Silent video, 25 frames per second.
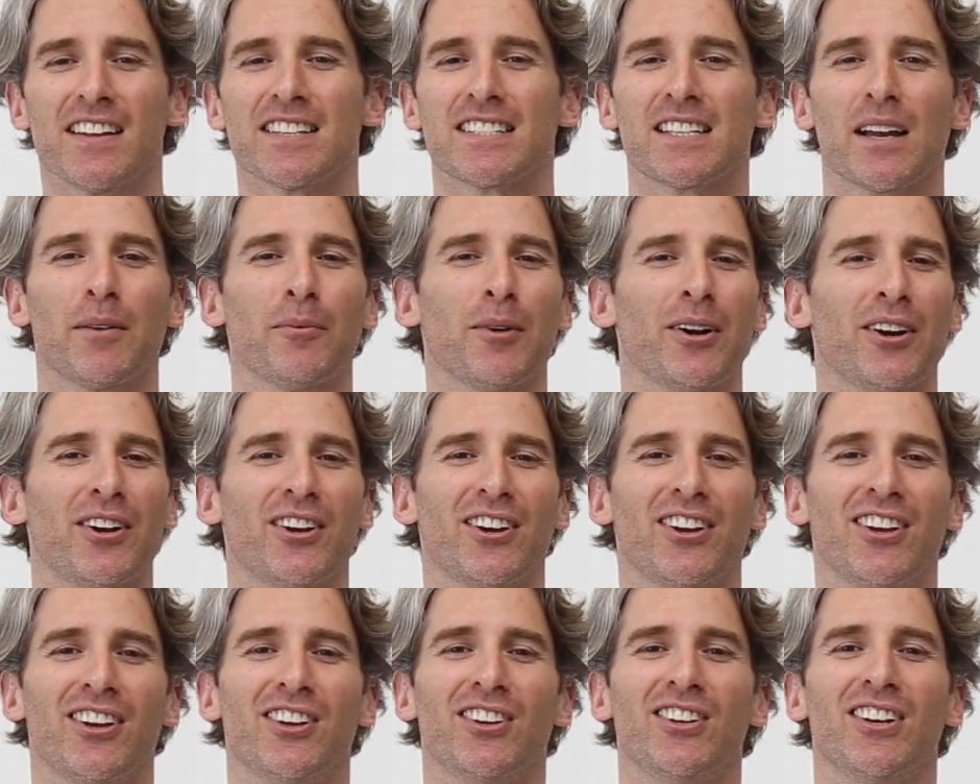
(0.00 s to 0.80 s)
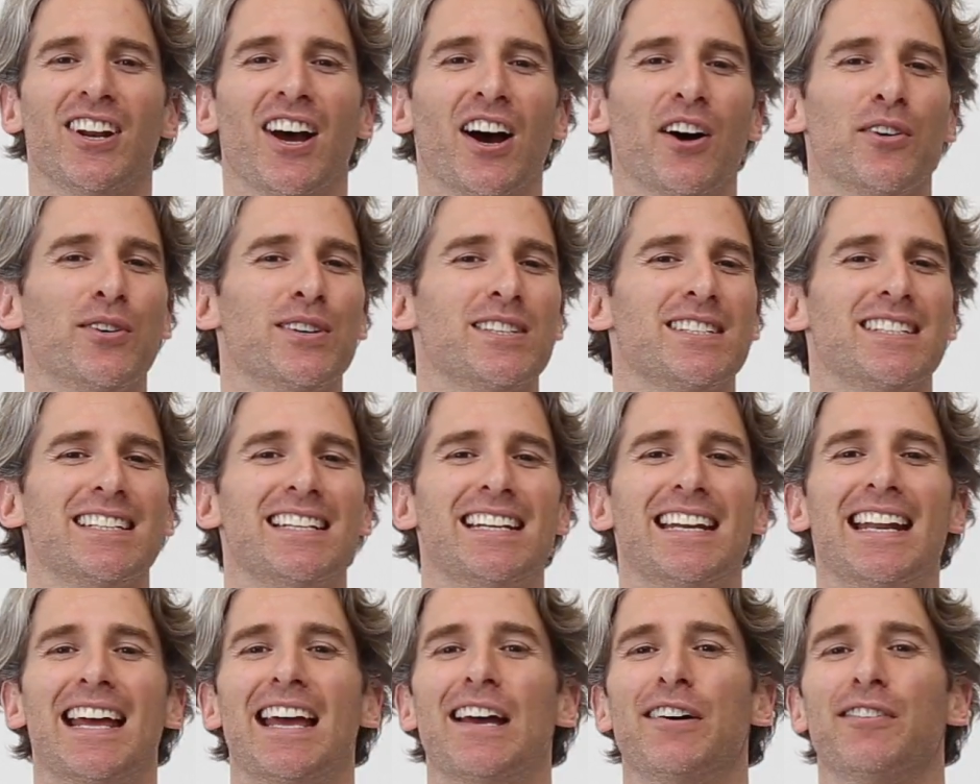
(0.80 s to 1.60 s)
someone who you know it's
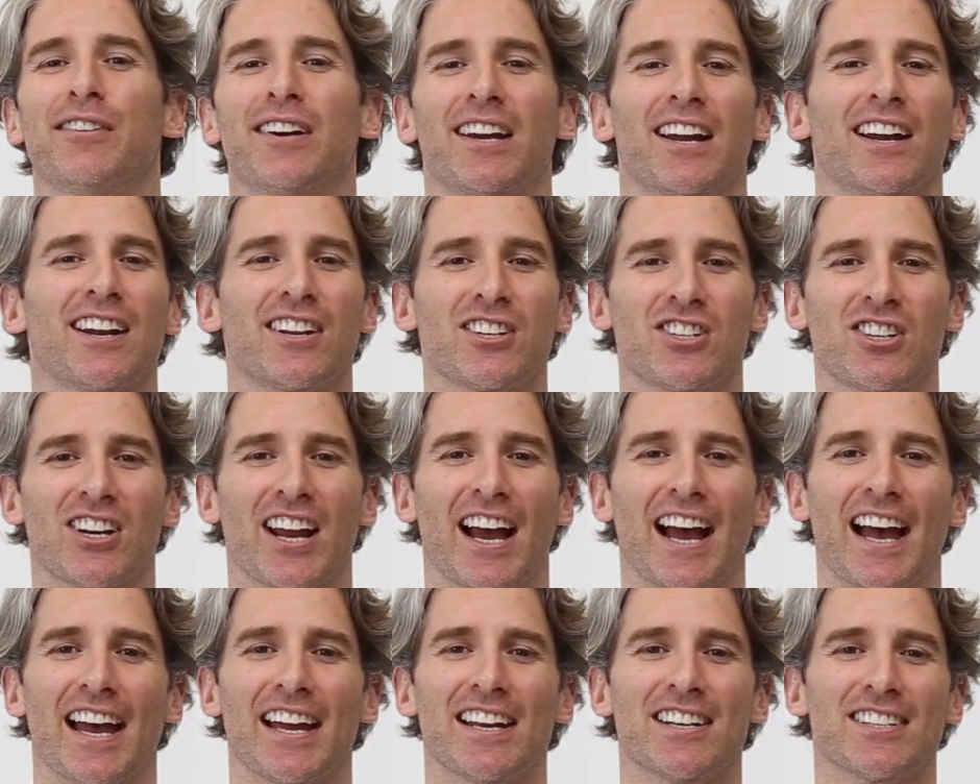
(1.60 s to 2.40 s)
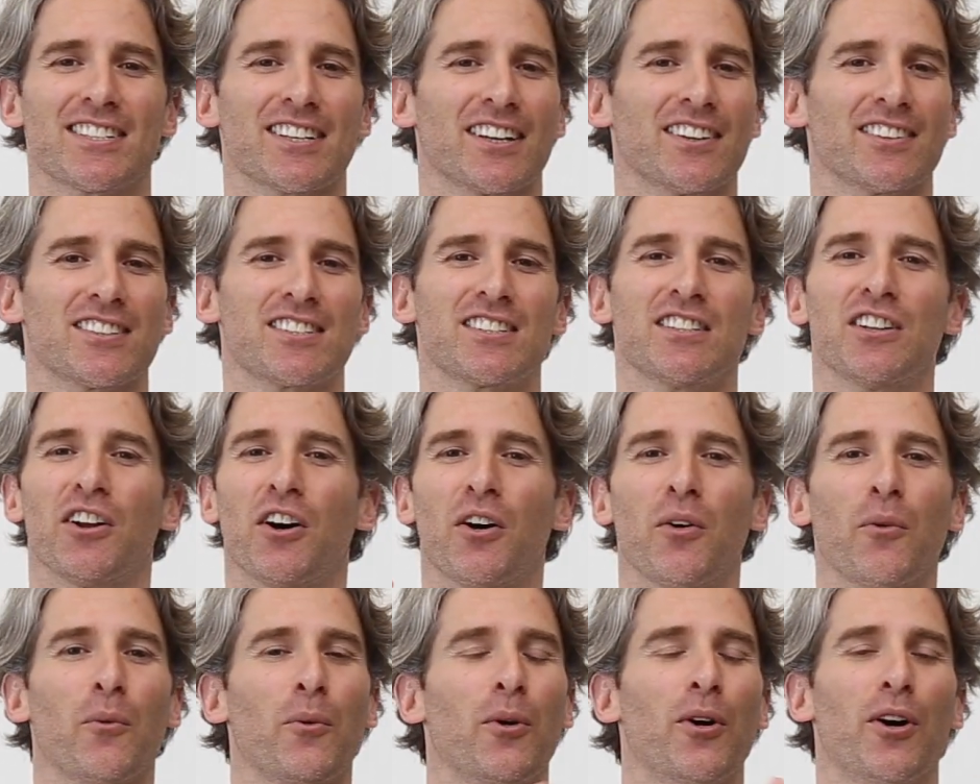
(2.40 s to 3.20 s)
never going to change, so it's
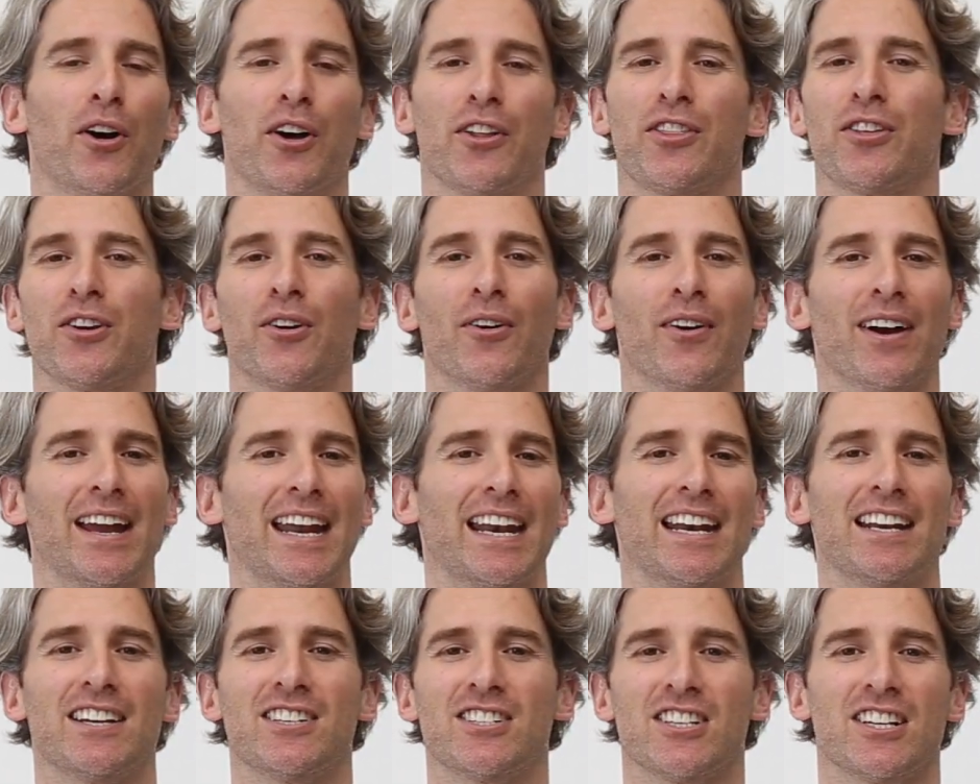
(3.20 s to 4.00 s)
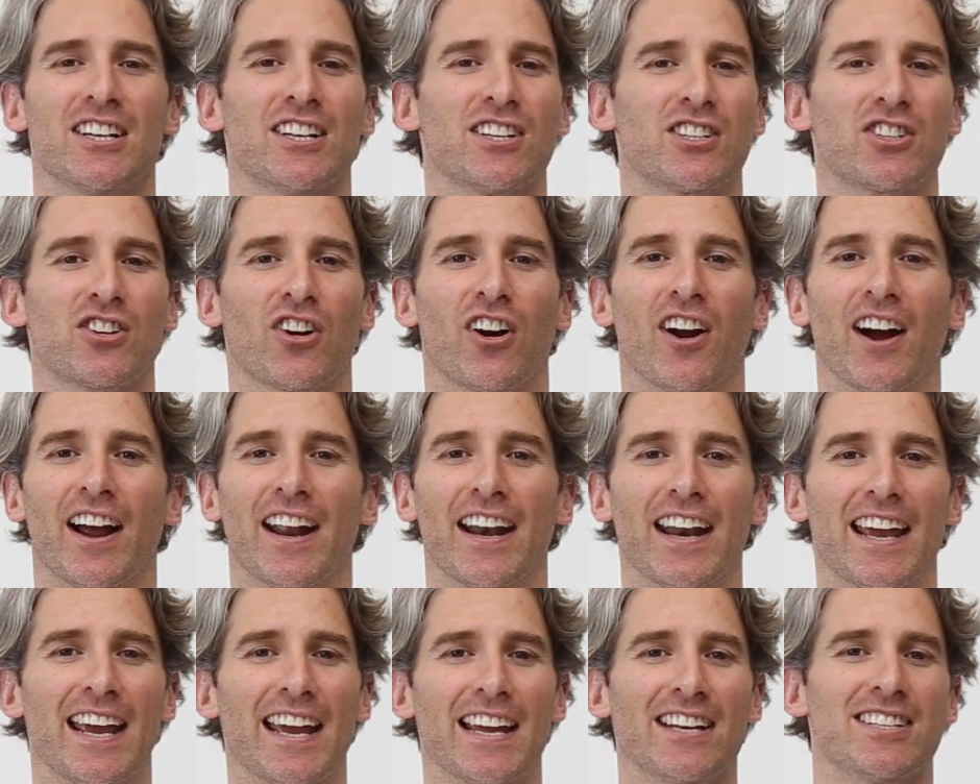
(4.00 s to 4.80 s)
not worth your energy to
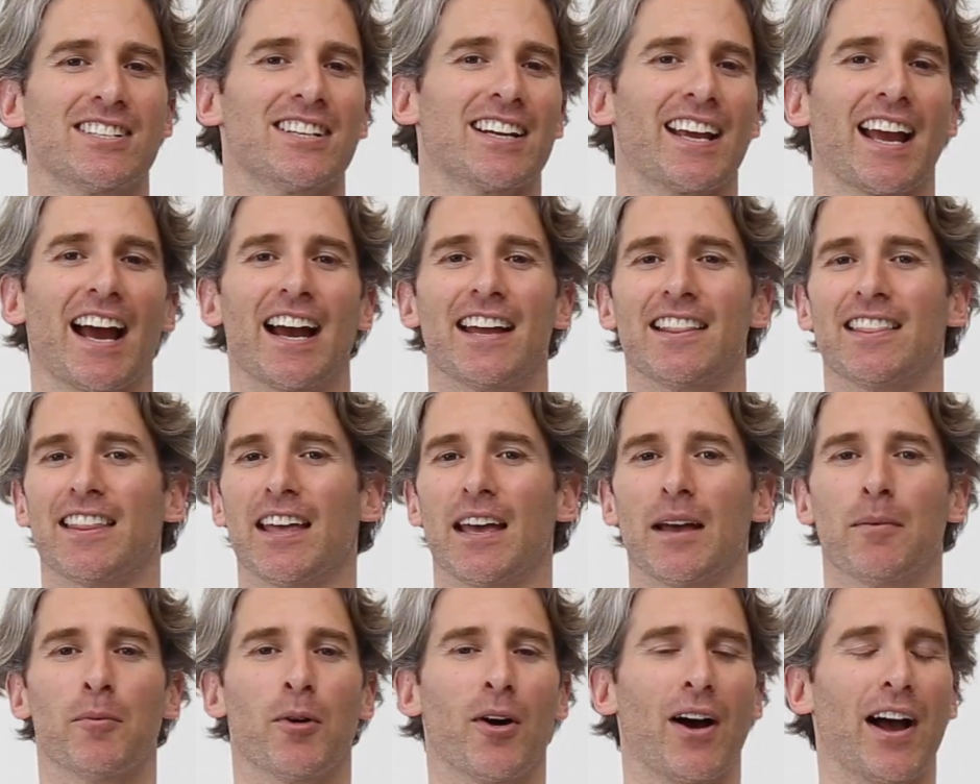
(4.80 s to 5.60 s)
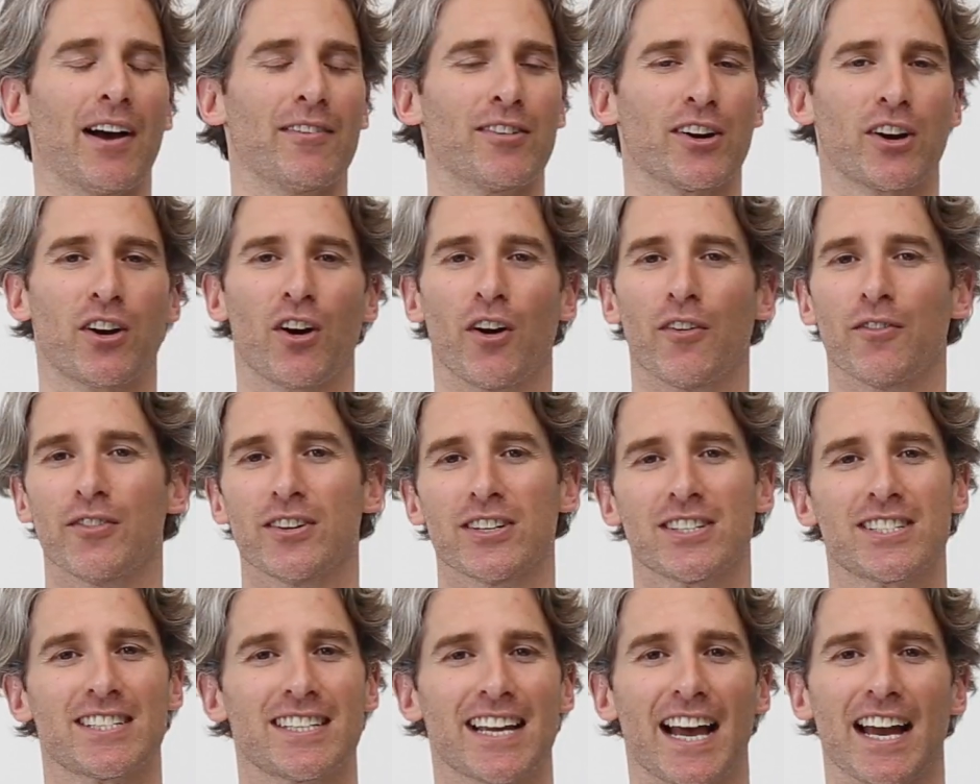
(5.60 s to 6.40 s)
try and educate them or have a
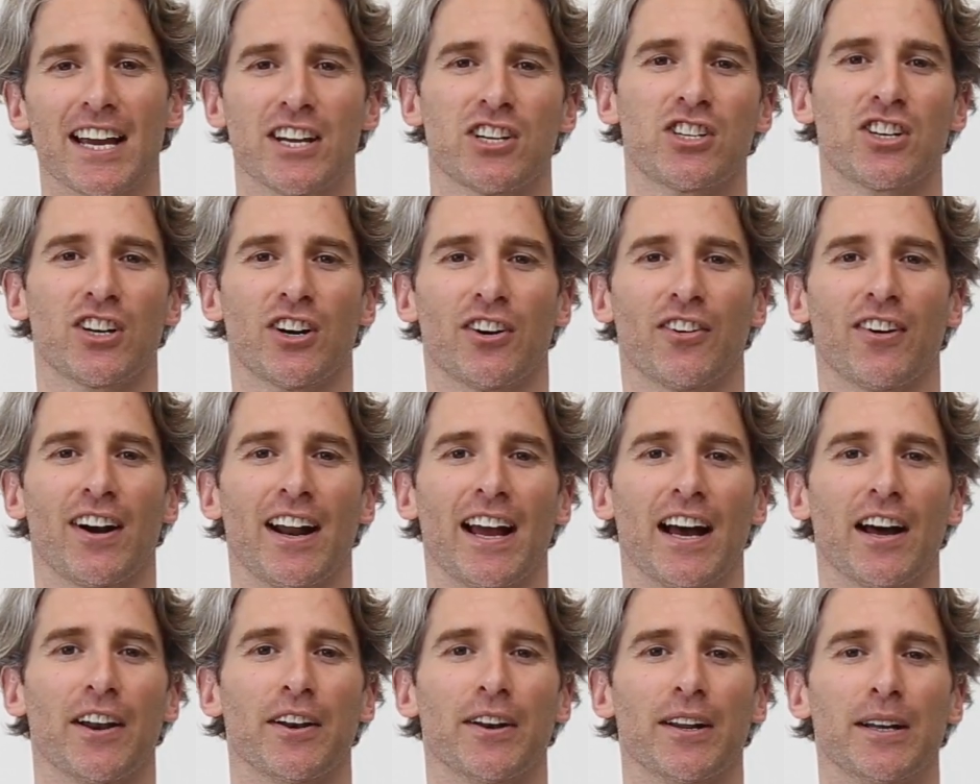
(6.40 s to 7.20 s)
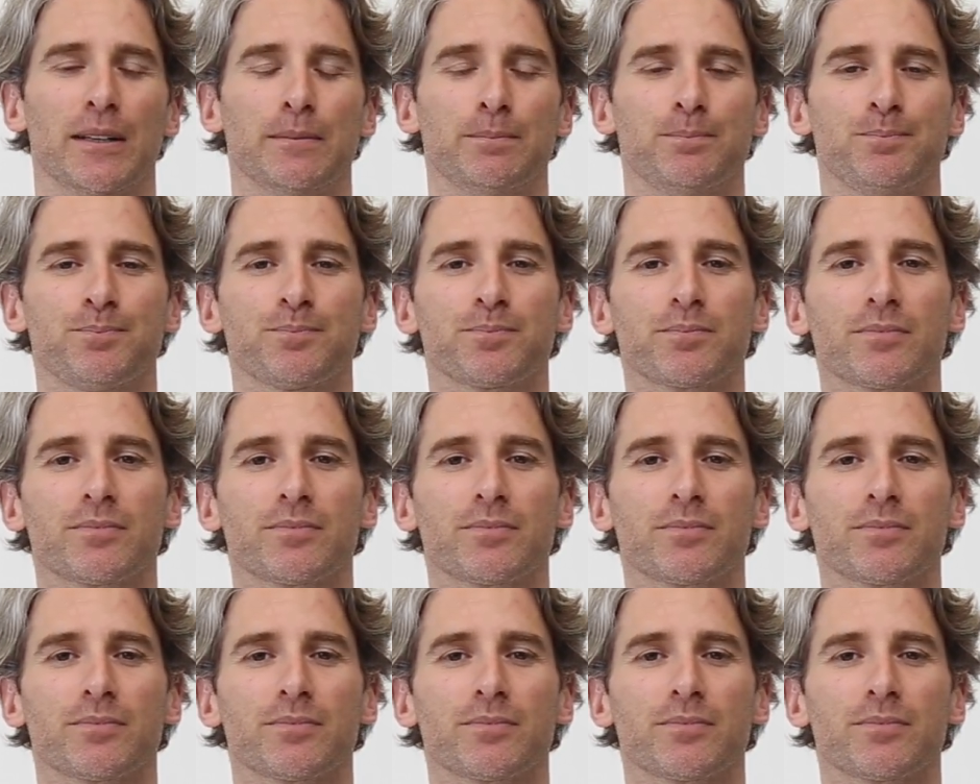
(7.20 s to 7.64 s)
conversation around it.